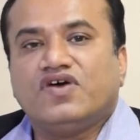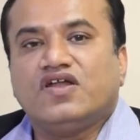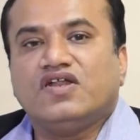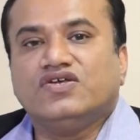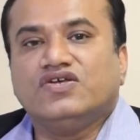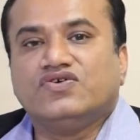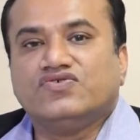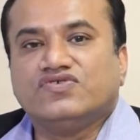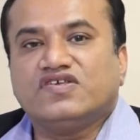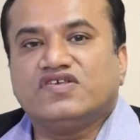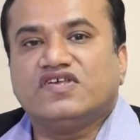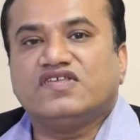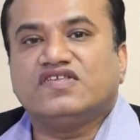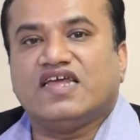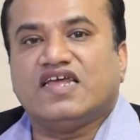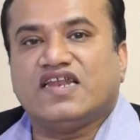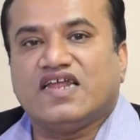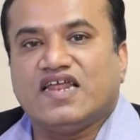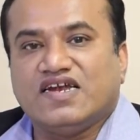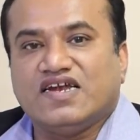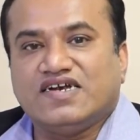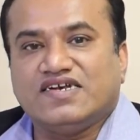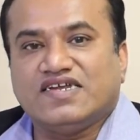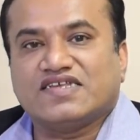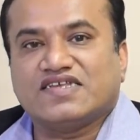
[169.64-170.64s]
usage
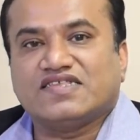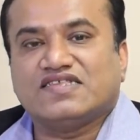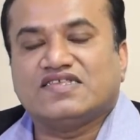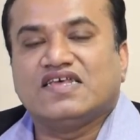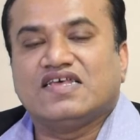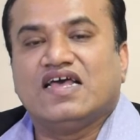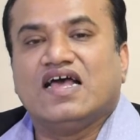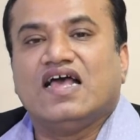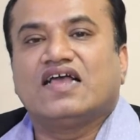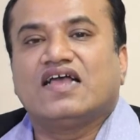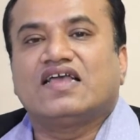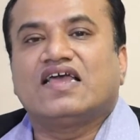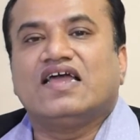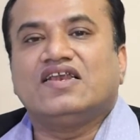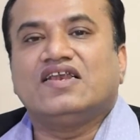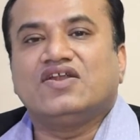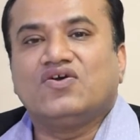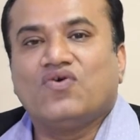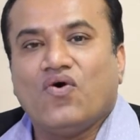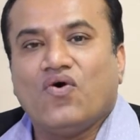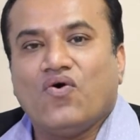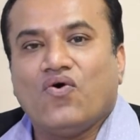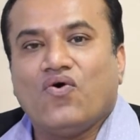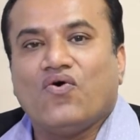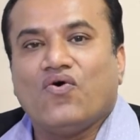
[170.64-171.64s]
analytics can
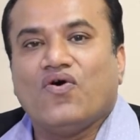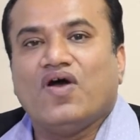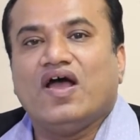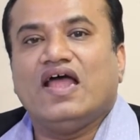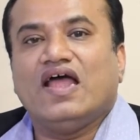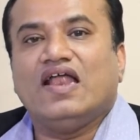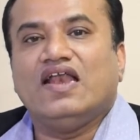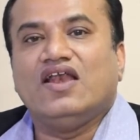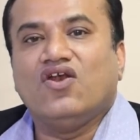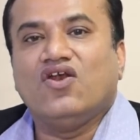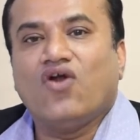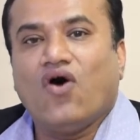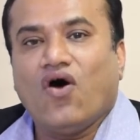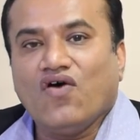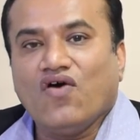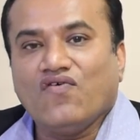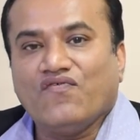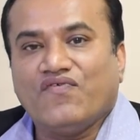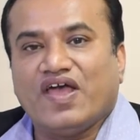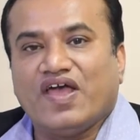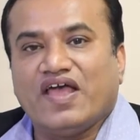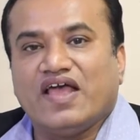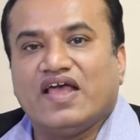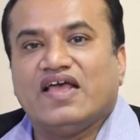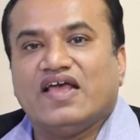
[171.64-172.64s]
go a long
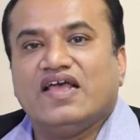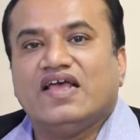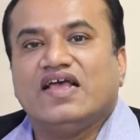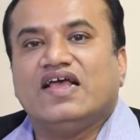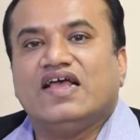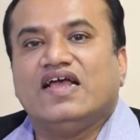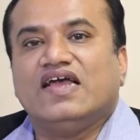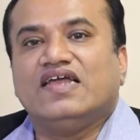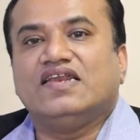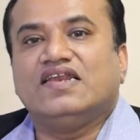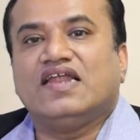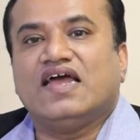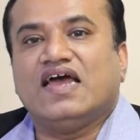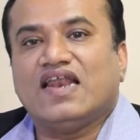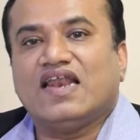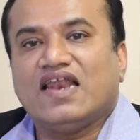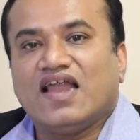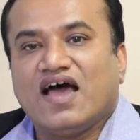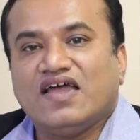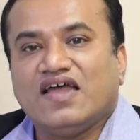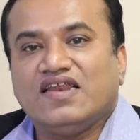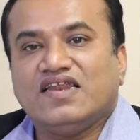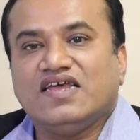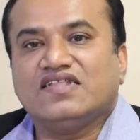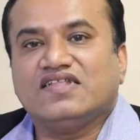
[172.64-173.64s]
way in
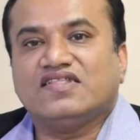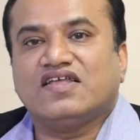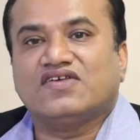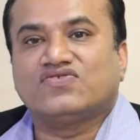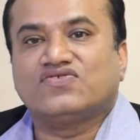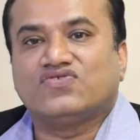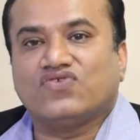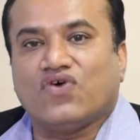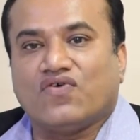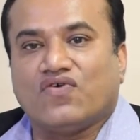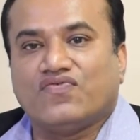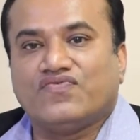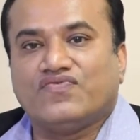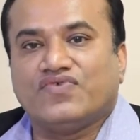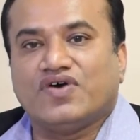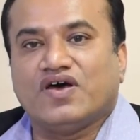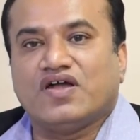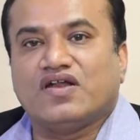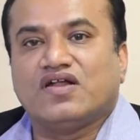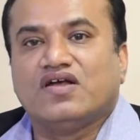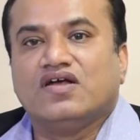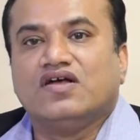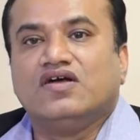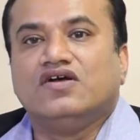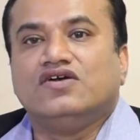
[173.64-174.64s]
aligning the software
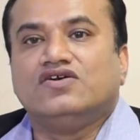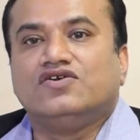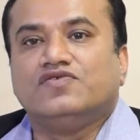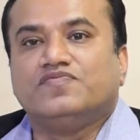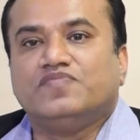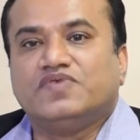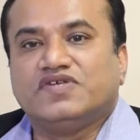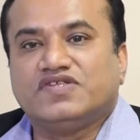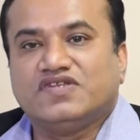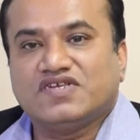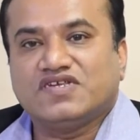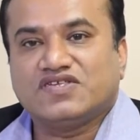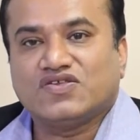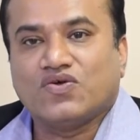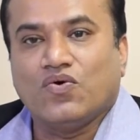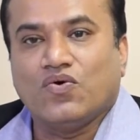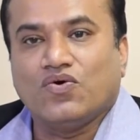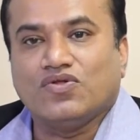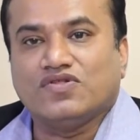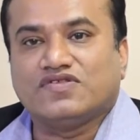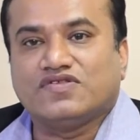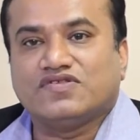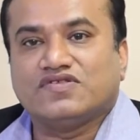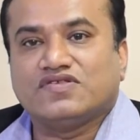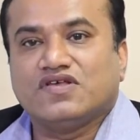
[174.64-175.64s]
to business
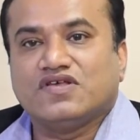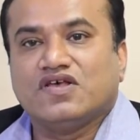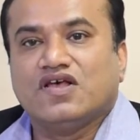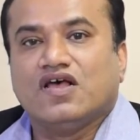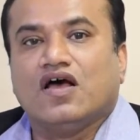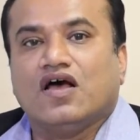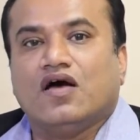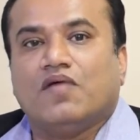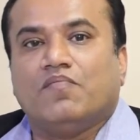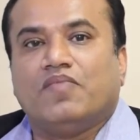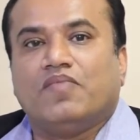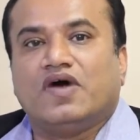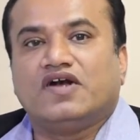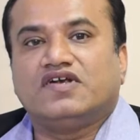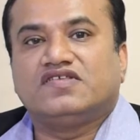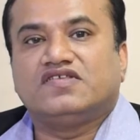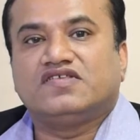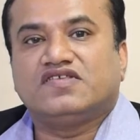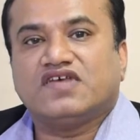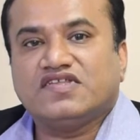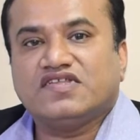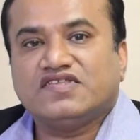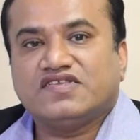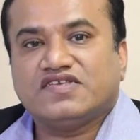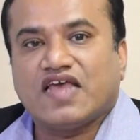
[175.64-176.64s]
goals, but
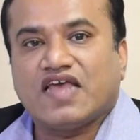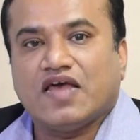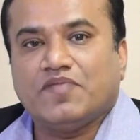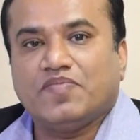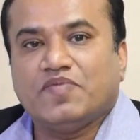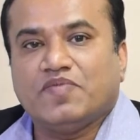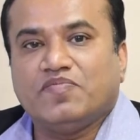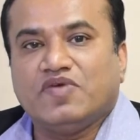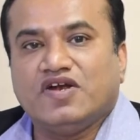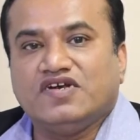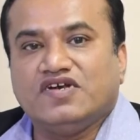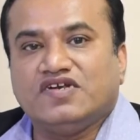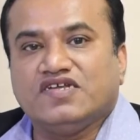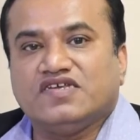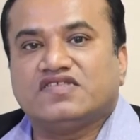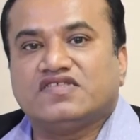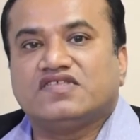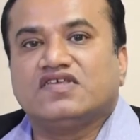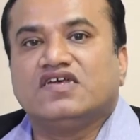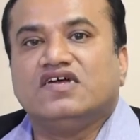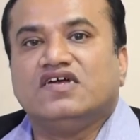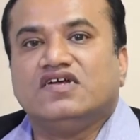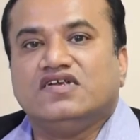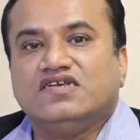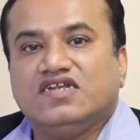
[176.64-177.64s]
such capabilities
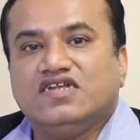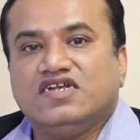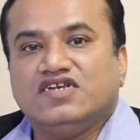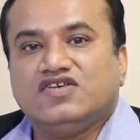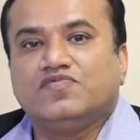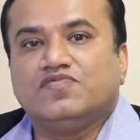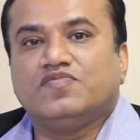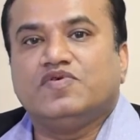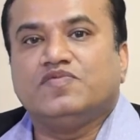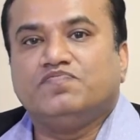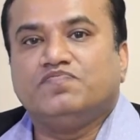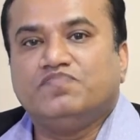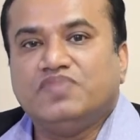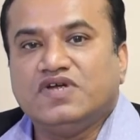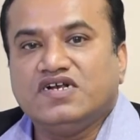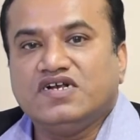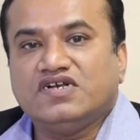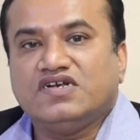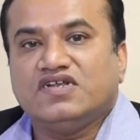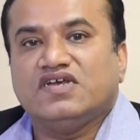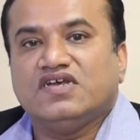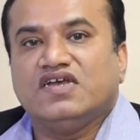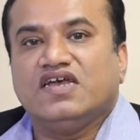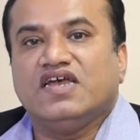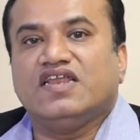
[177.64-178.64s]
need to be
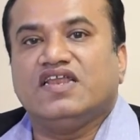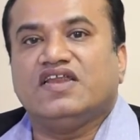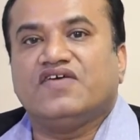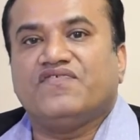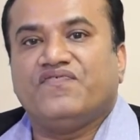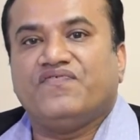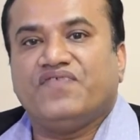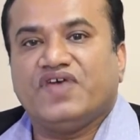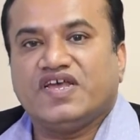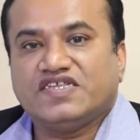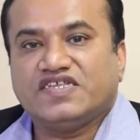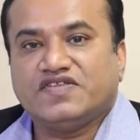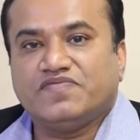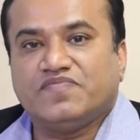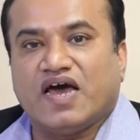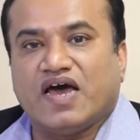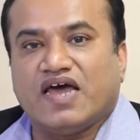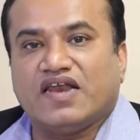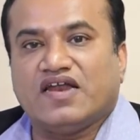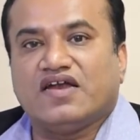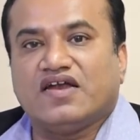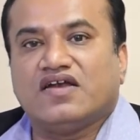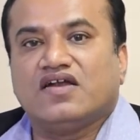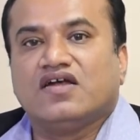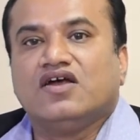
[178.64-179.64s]
built in a phased
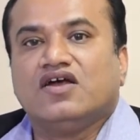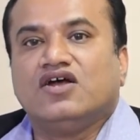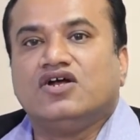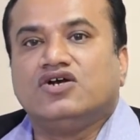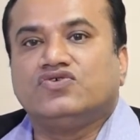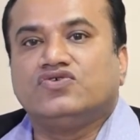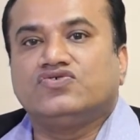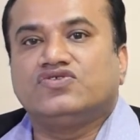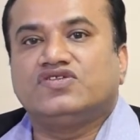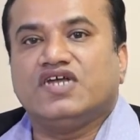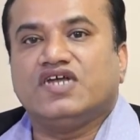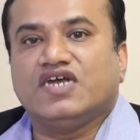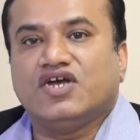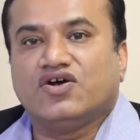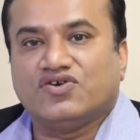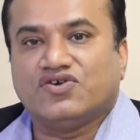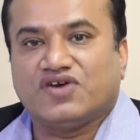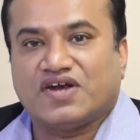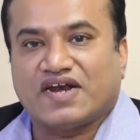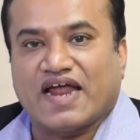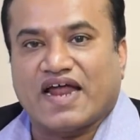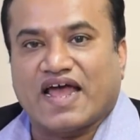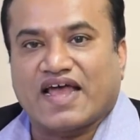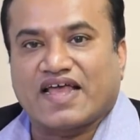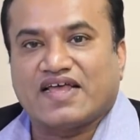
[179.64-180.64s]
manner to stay on
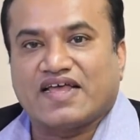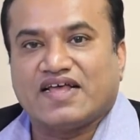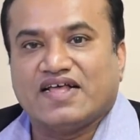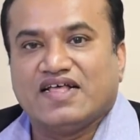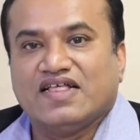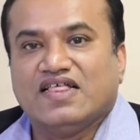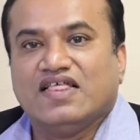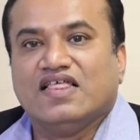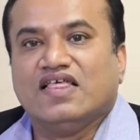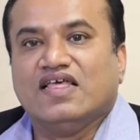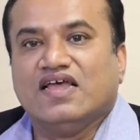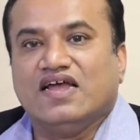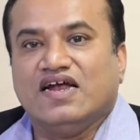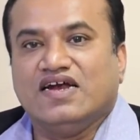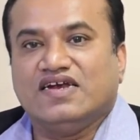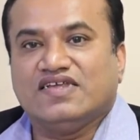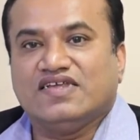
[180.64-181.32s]
track. It is